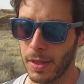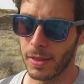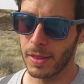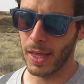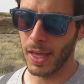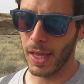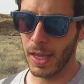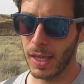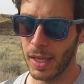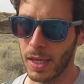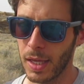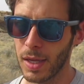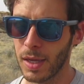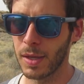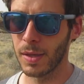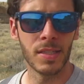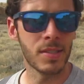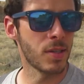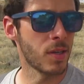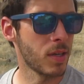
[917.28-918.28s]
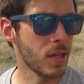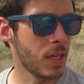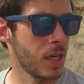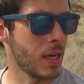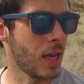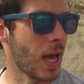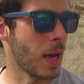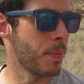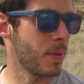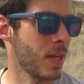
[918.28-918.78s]
they started
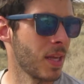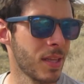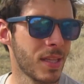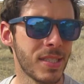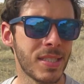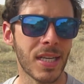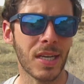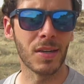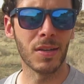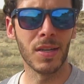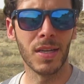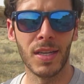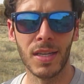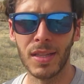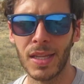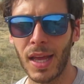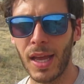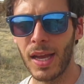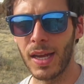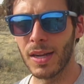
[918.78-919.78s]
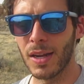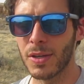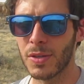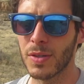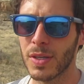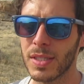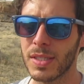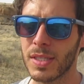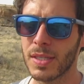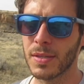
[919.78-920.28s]
inhabiting this area in the
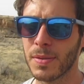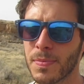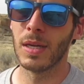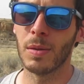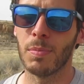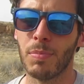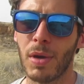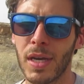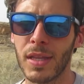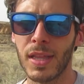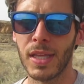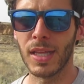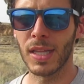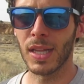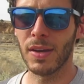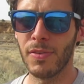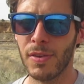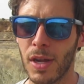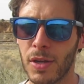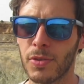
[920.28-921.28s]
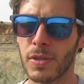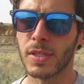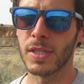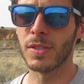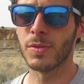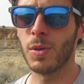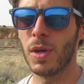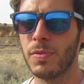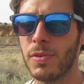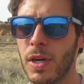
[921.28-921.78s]
800s. By the 1100s and
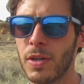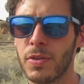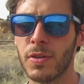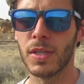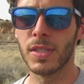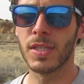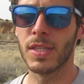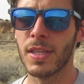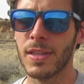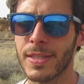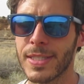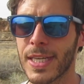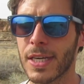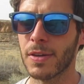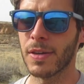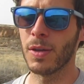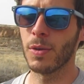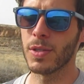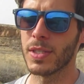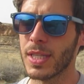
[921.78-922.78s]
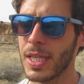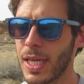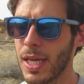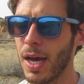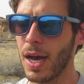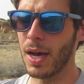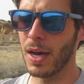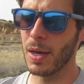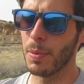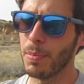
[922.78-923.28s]
1200s, this area was the
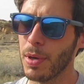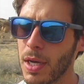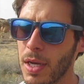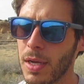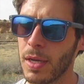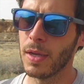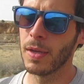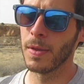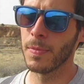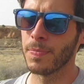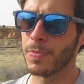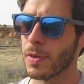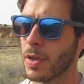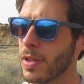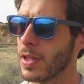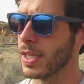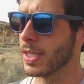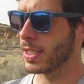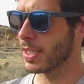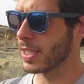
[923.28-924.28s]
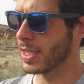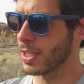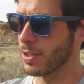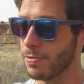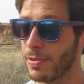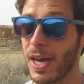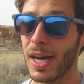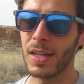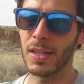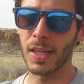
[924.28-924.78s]
hub. This
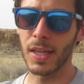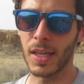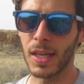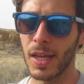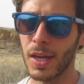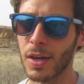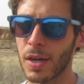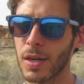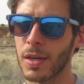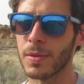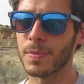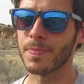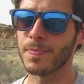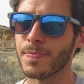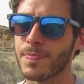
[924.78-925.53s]
valley here,